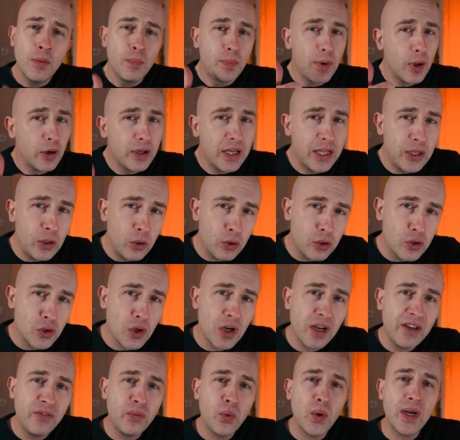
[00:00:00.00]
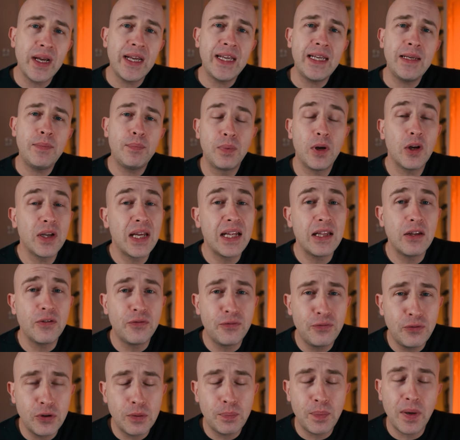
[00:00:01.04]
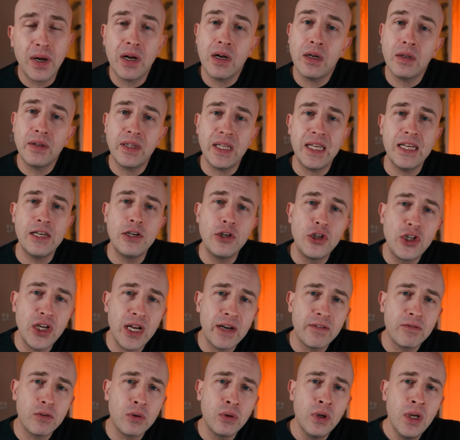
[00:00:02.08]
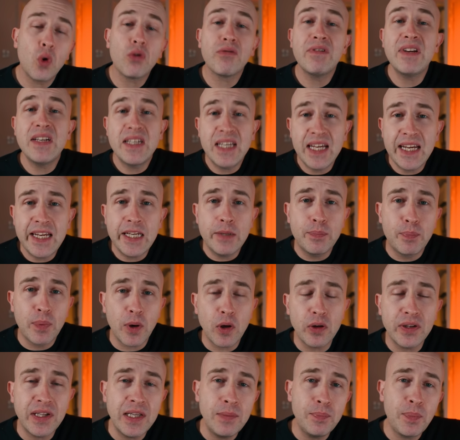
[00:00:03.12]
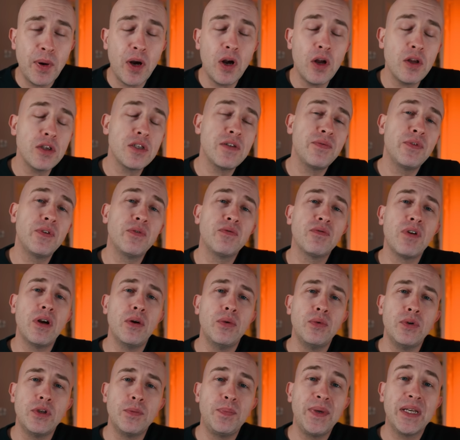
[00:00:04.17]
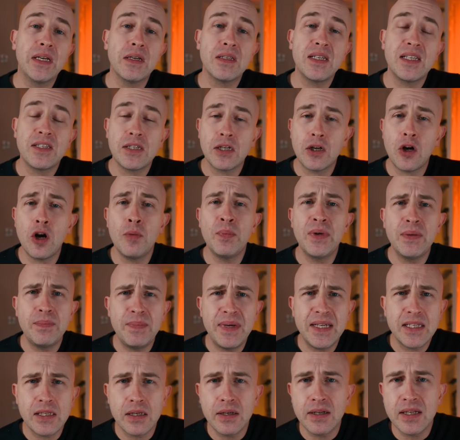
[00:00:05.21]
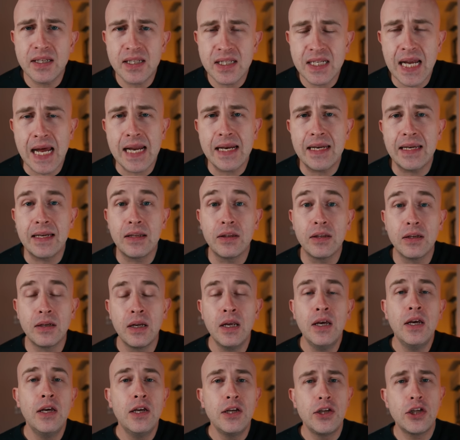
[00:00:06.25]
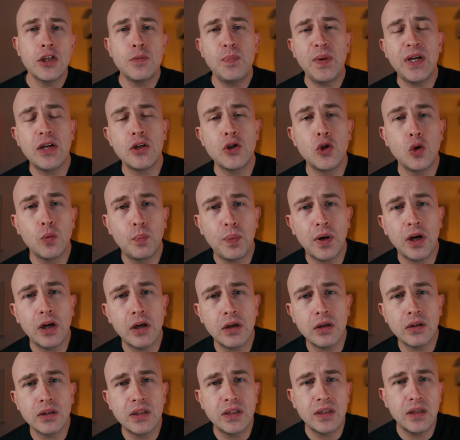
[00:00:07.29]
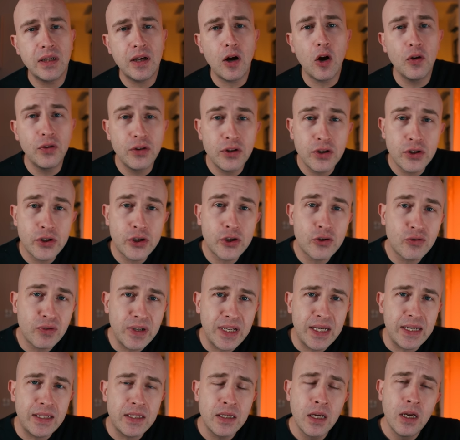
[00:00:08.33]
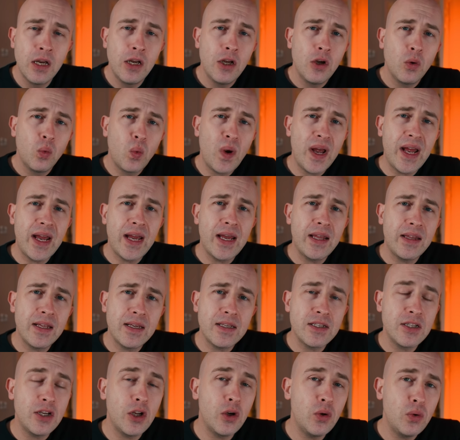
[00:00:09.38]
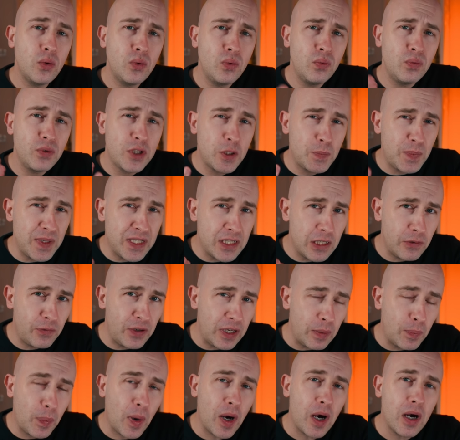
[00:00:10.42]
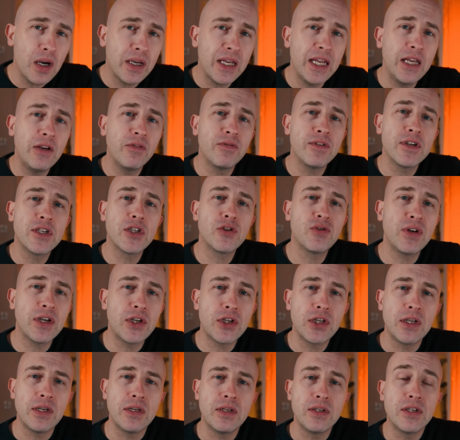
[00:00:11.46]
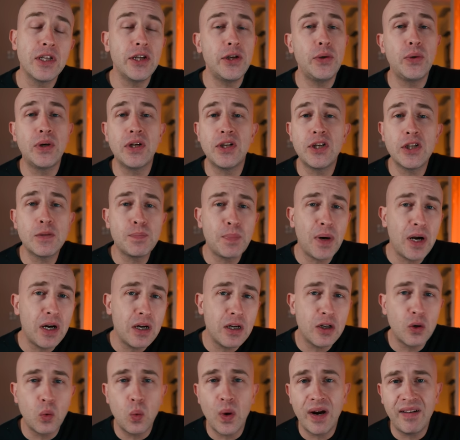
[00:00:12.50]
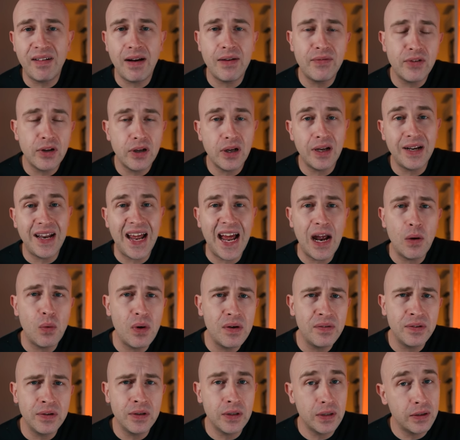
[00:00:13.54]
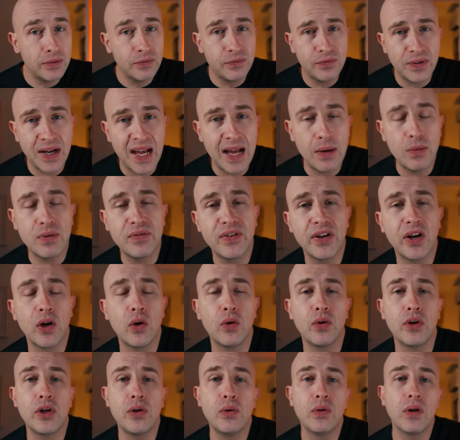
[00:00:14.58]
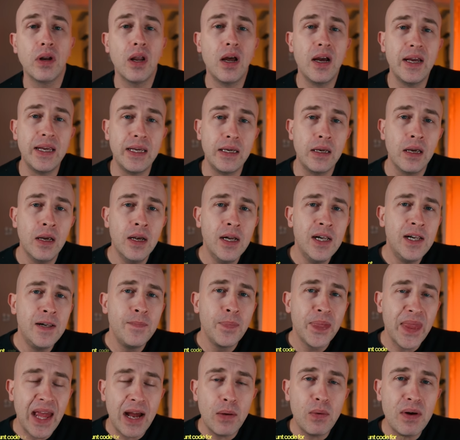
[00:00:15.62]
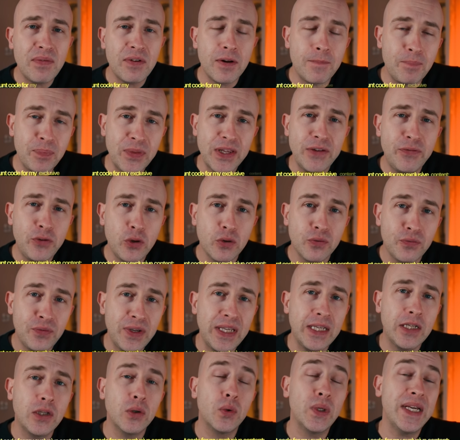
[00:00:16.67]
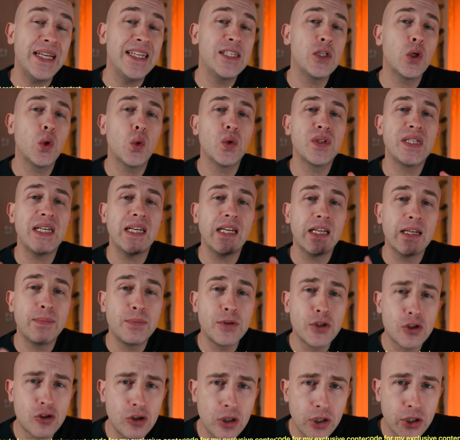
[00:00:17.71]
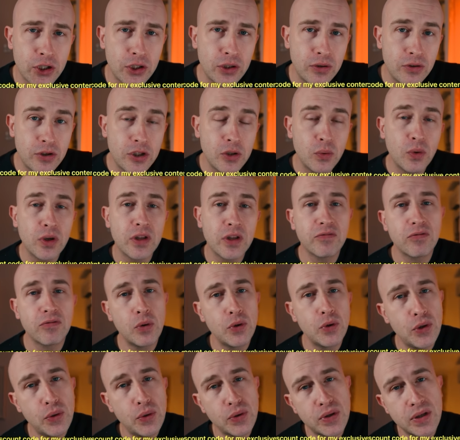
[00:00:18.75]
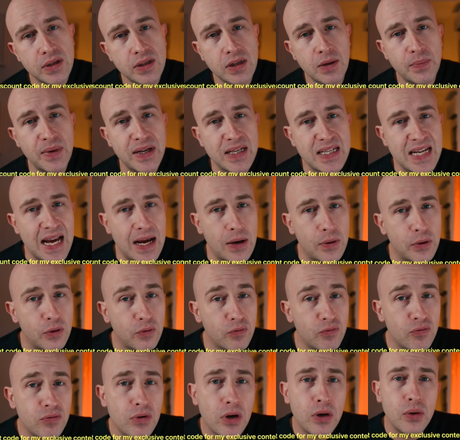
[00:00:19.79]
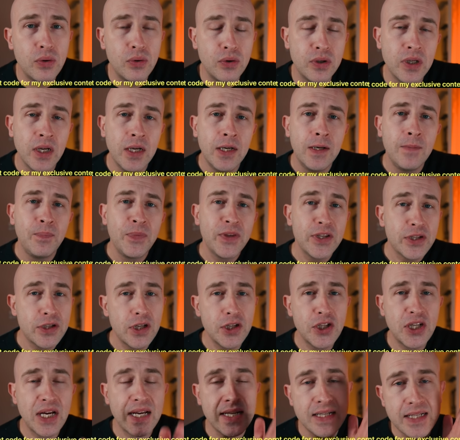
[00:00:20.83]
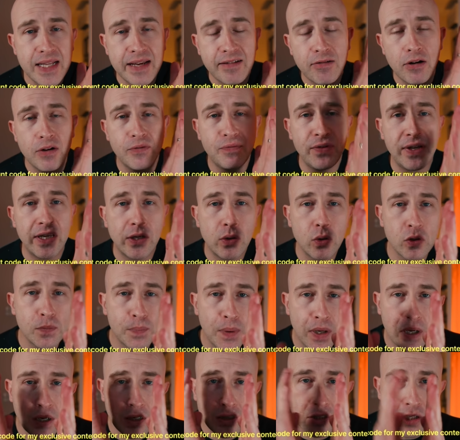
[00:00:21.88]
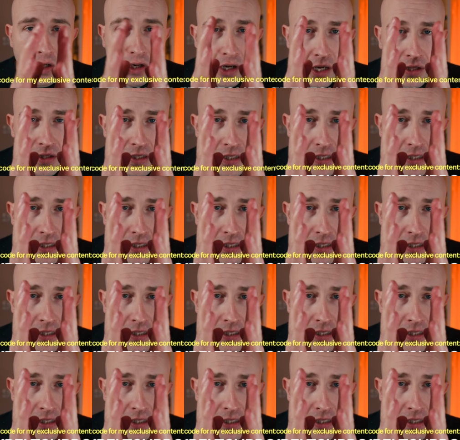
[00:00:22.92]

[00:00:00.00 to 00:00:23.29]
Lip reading: blocking your driveway, blocking the footpath in general, or indeed blocking parts of the road. Because it's a common misunderstanding that just because you're parked on the street where there's no specific parking restrictions, that you can just park wherever and however and for however long you'd like. However, if your vehicle is causing an obstruction to other road users coming down the road, such as there are vehicles parked on either